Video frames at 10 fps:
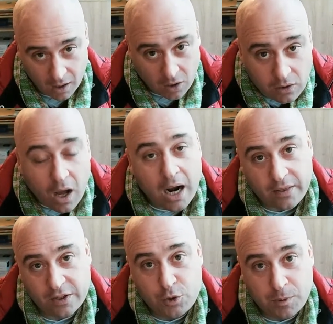A lot
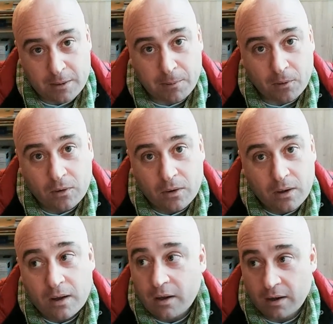of these people,
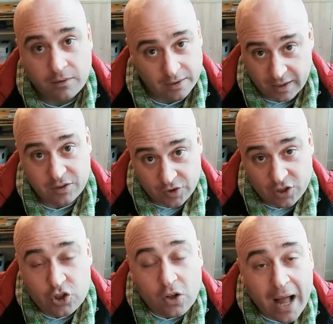like they, they
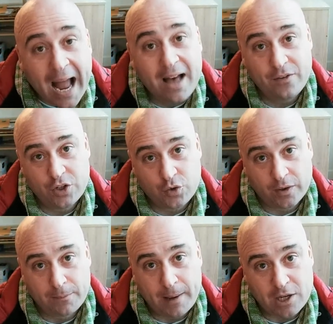still have an
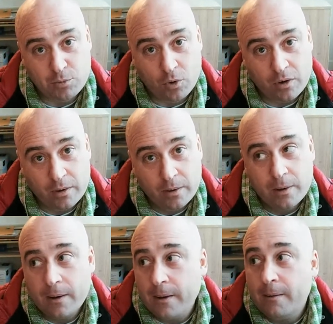Israeli passport,
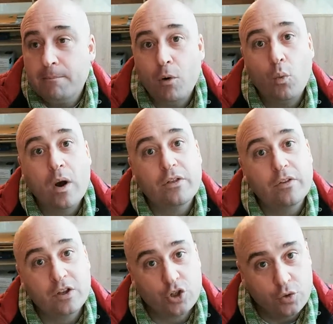but whether
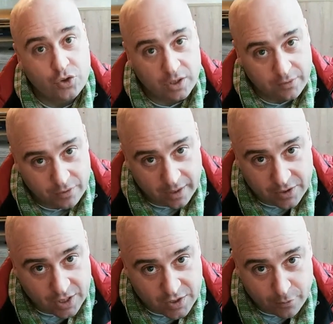they choose to live in the
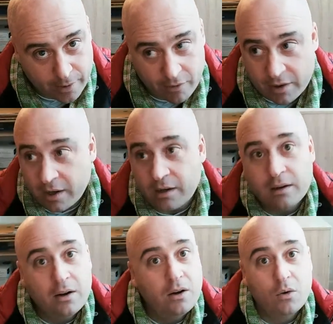United States of America
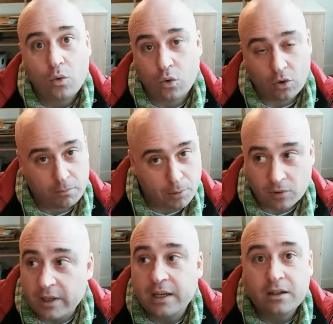or
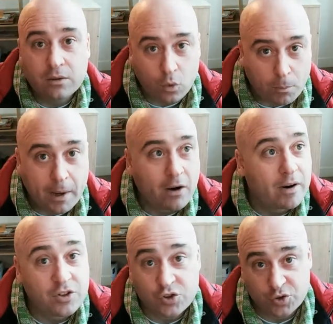Berlin or
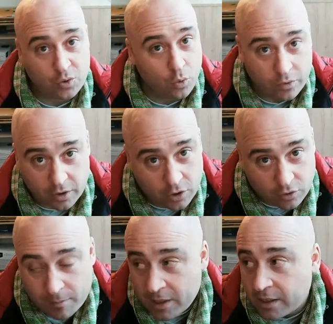Paris or the
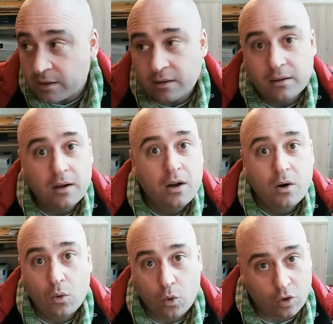Caribbean
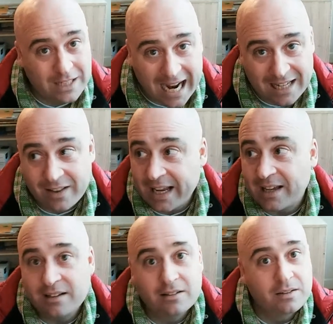or
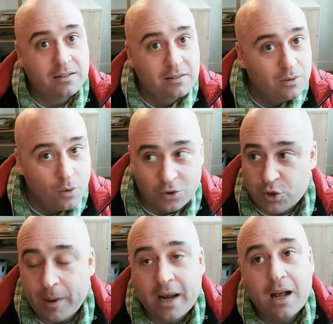Thailand or
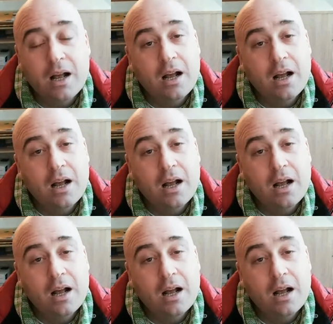Japan,